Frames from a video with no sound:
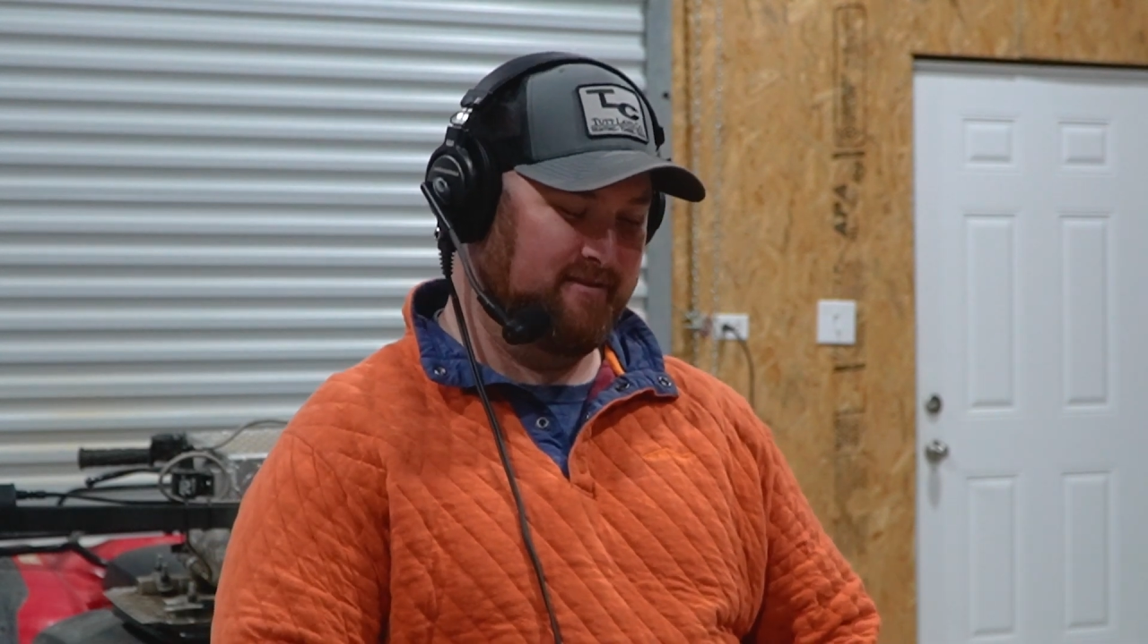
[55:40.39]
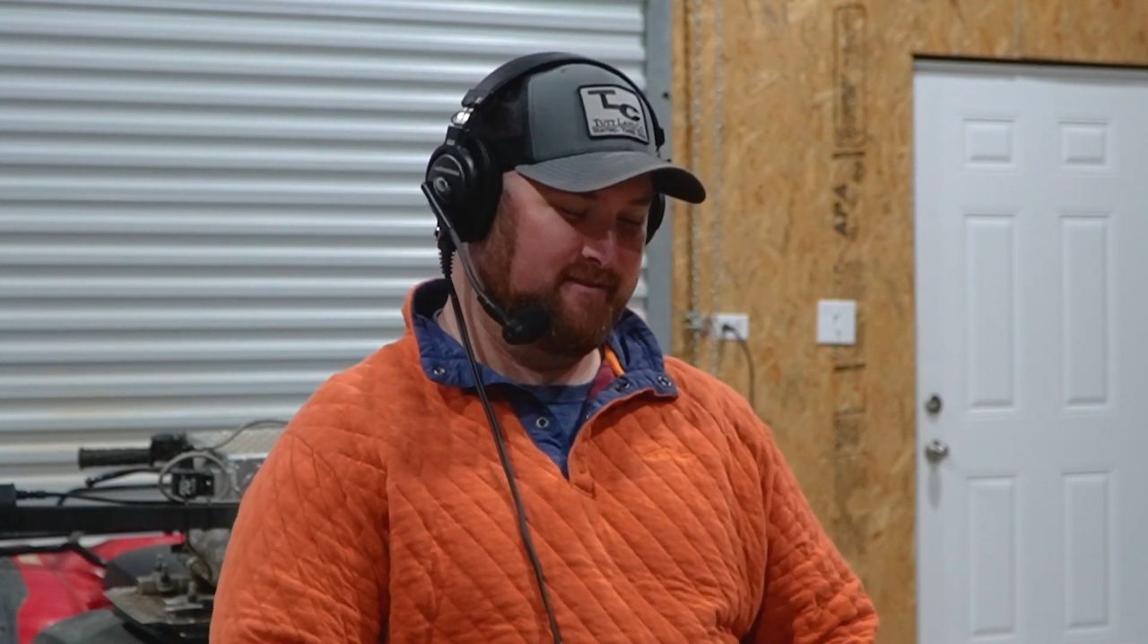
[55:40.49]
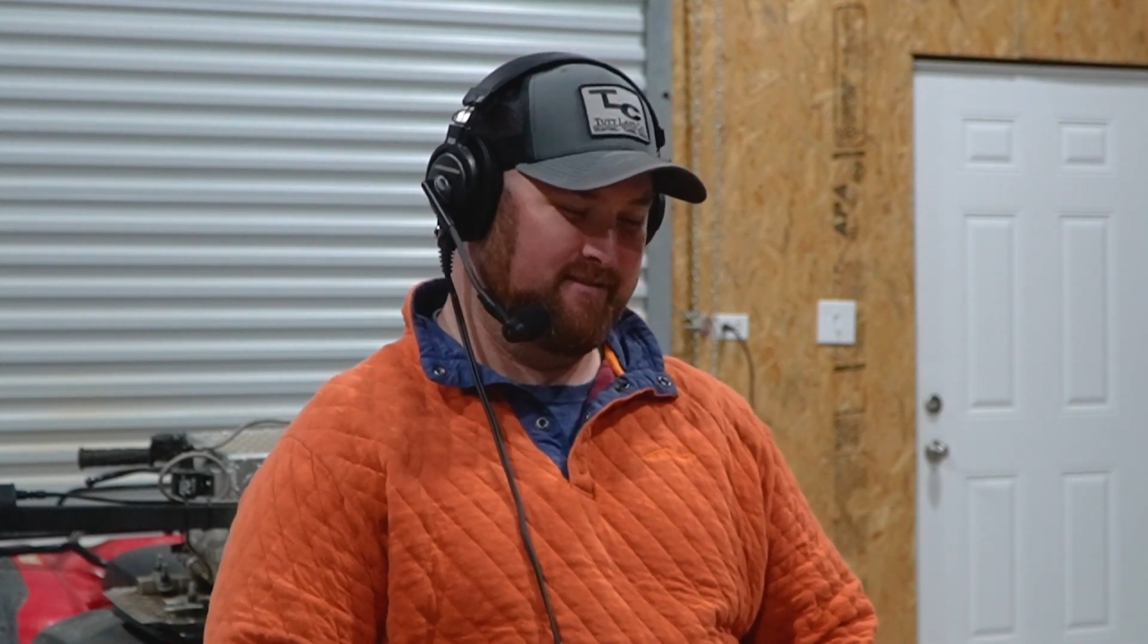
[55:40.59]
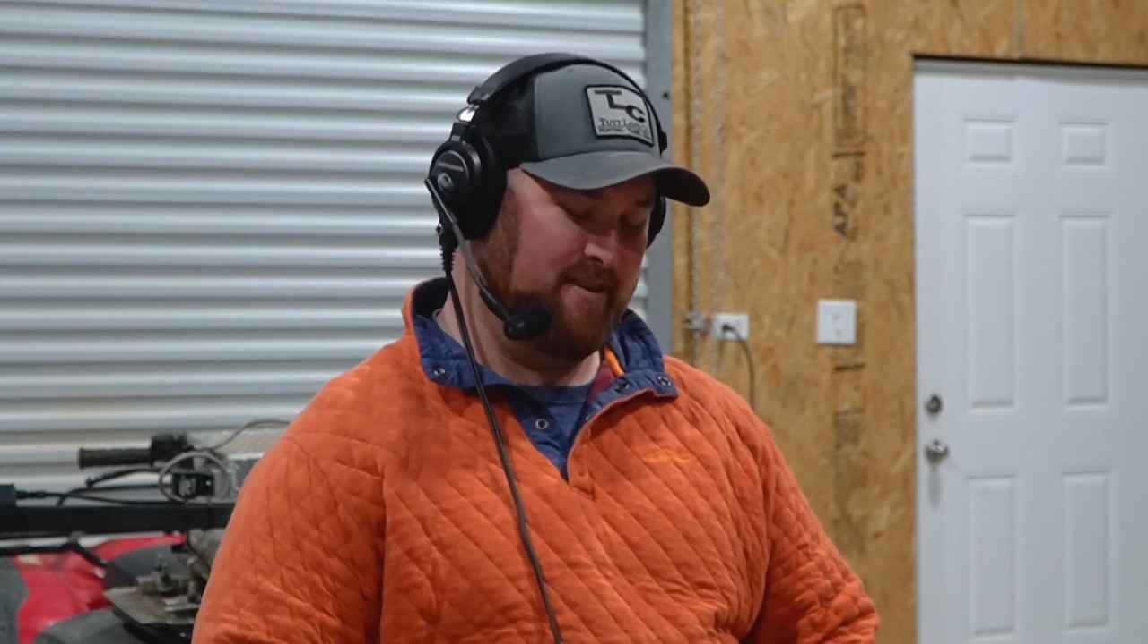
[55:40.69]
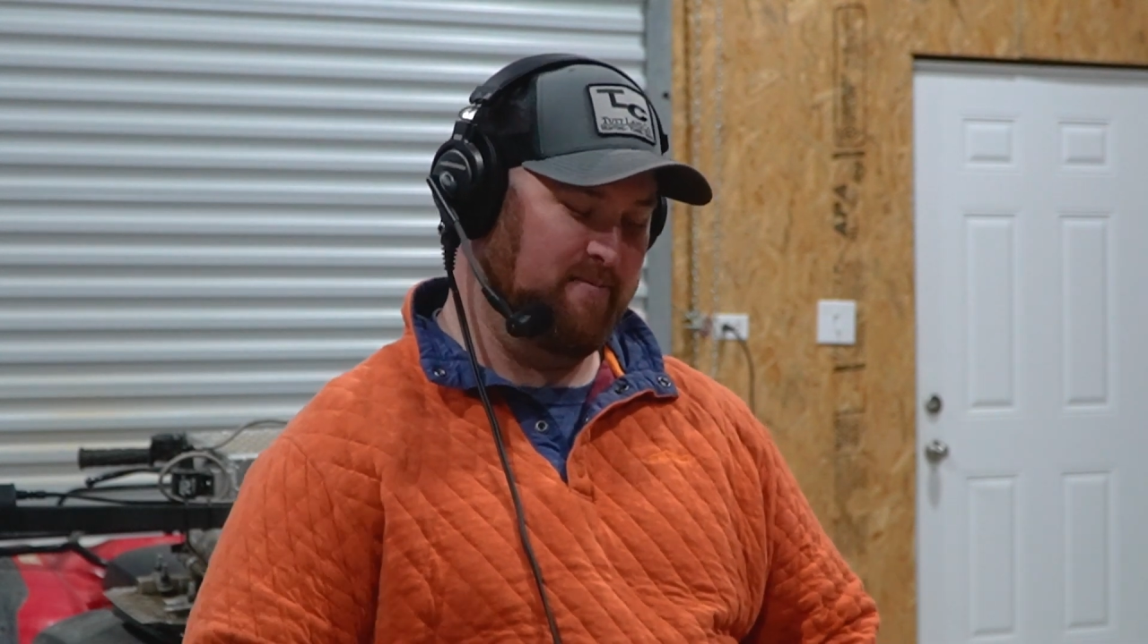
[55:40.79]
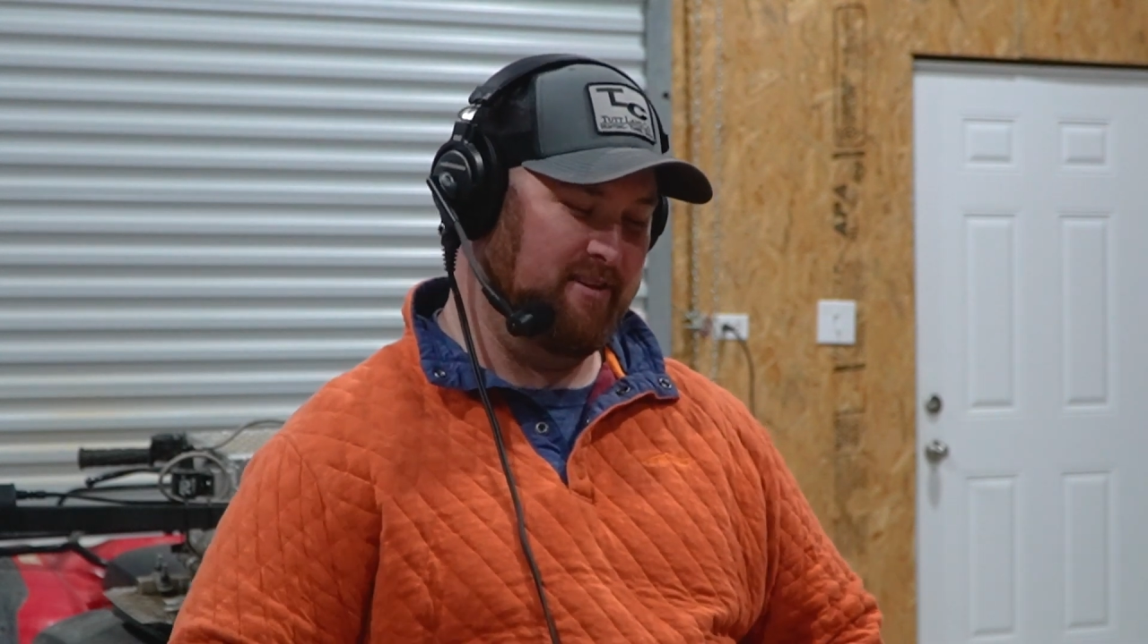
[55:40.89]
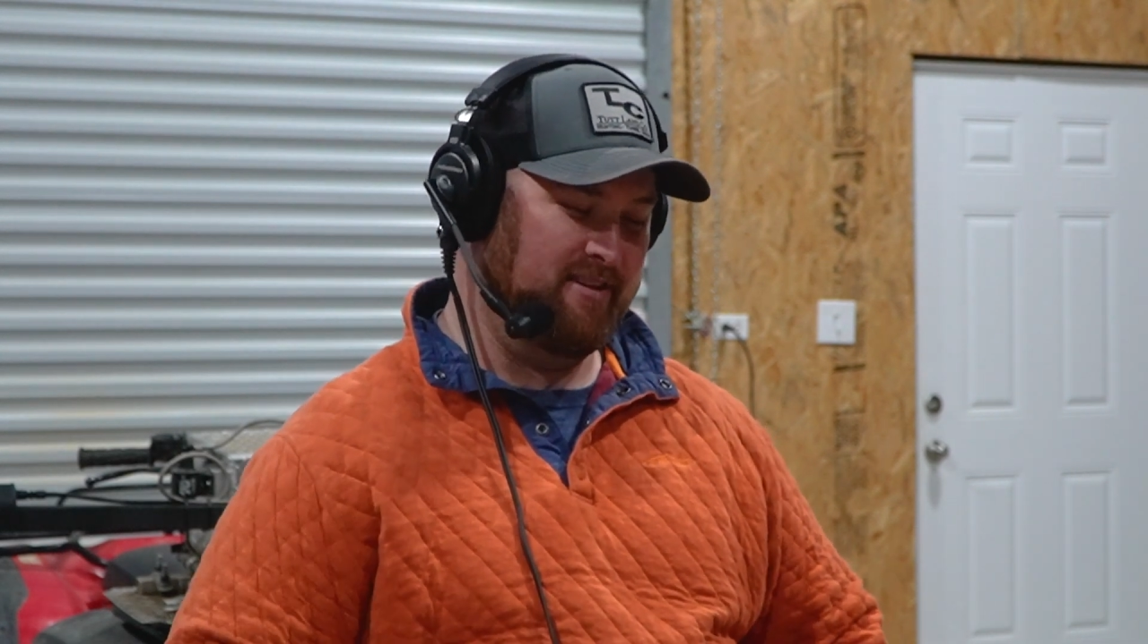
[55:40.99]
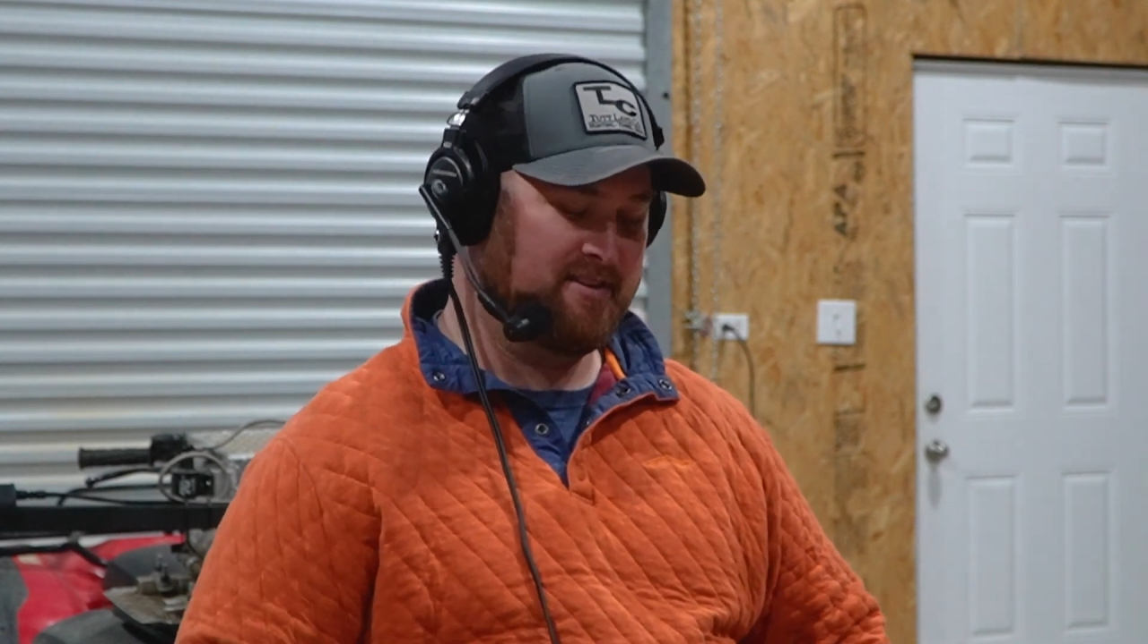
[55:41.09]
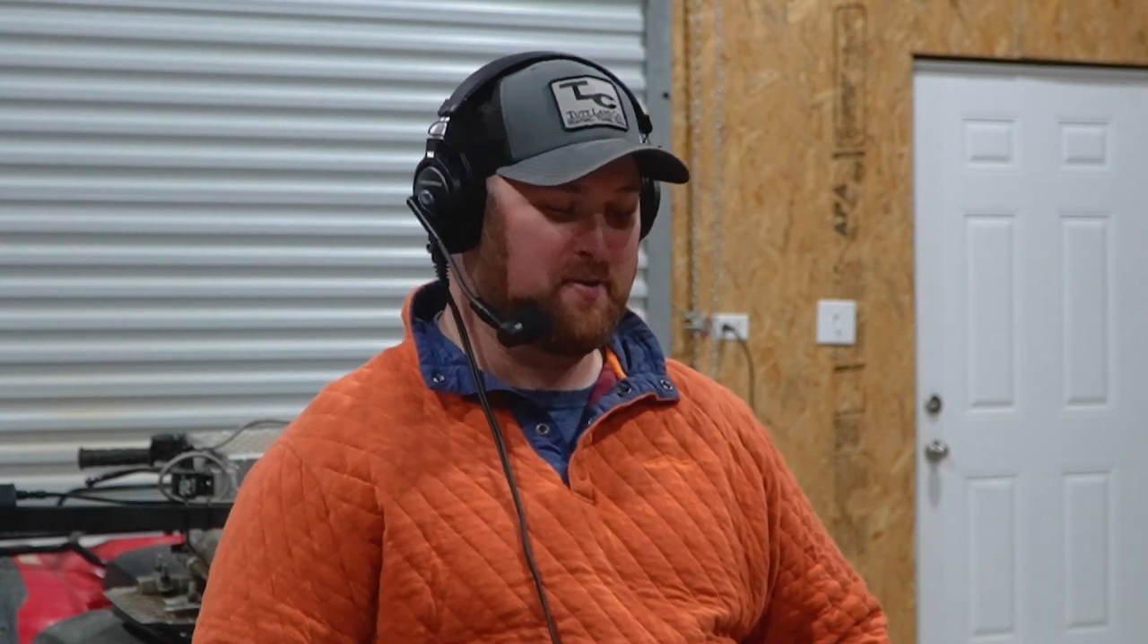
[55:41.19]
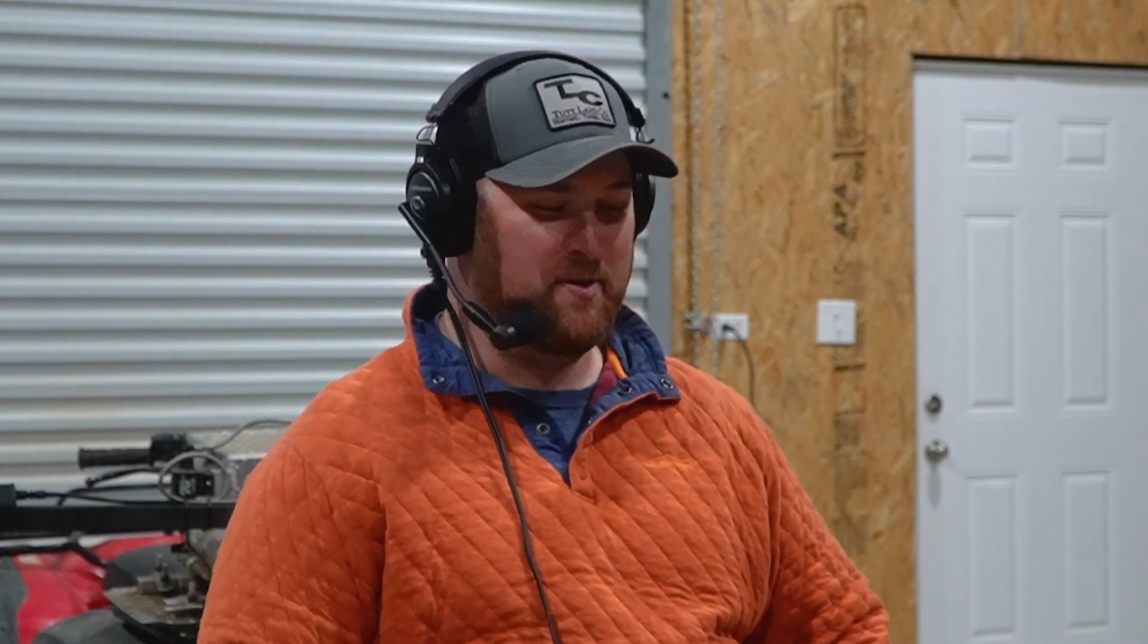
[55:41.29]
something that's
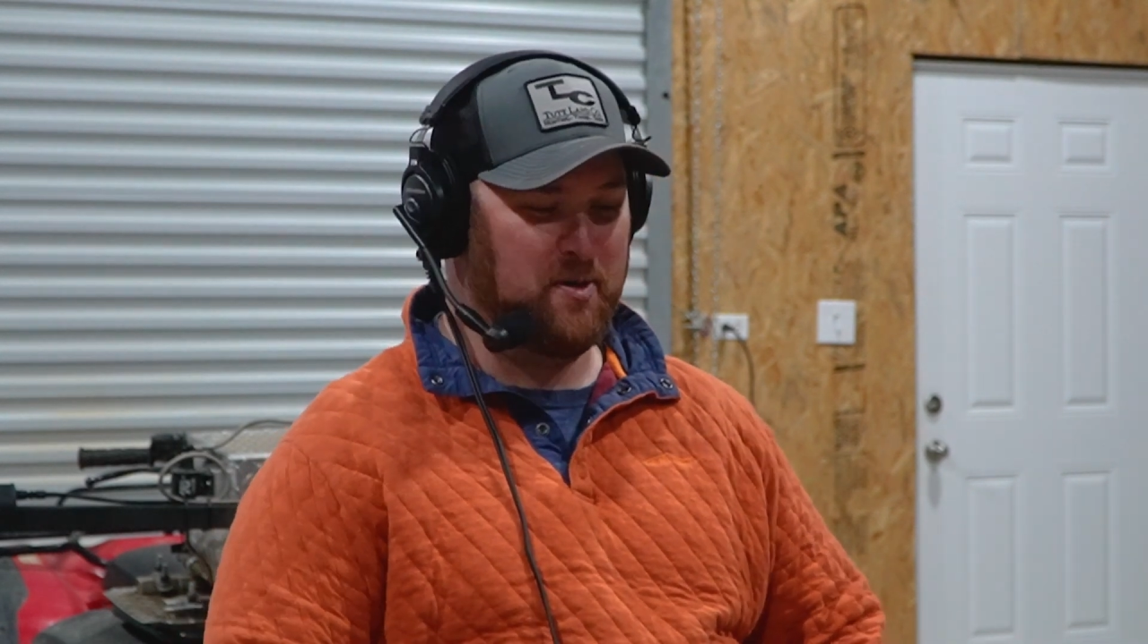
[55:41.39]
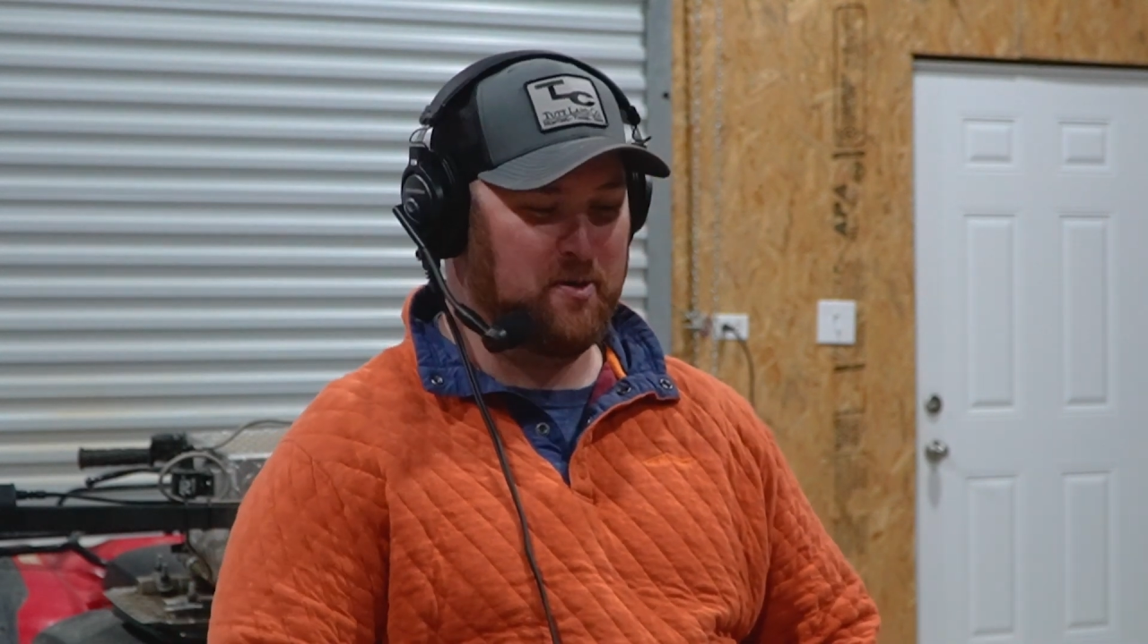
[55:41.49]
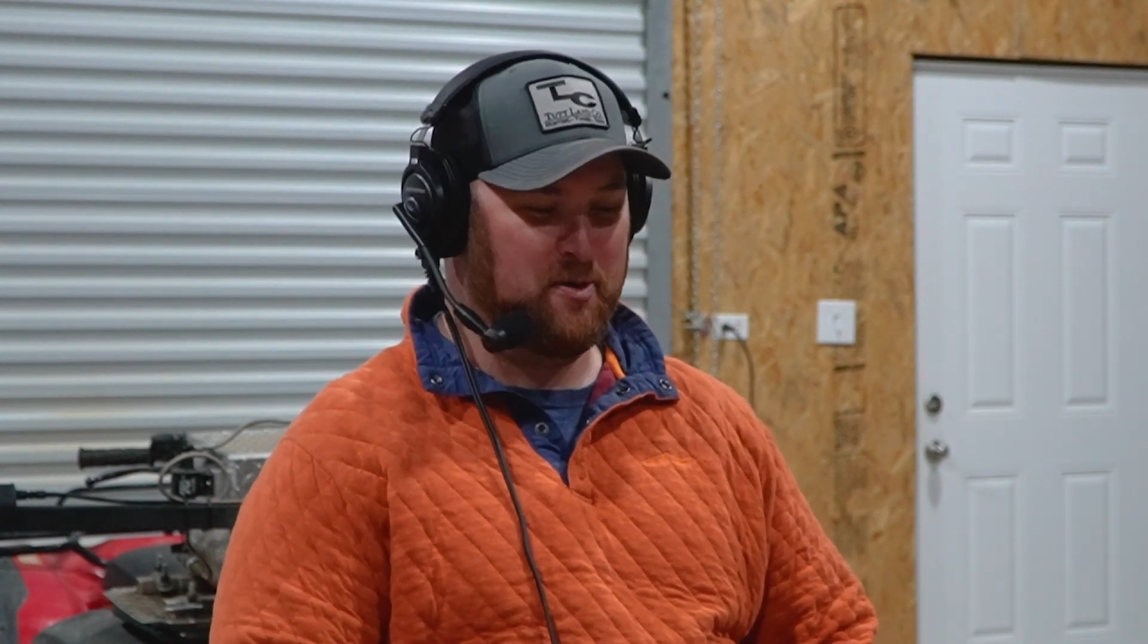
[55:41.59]
going on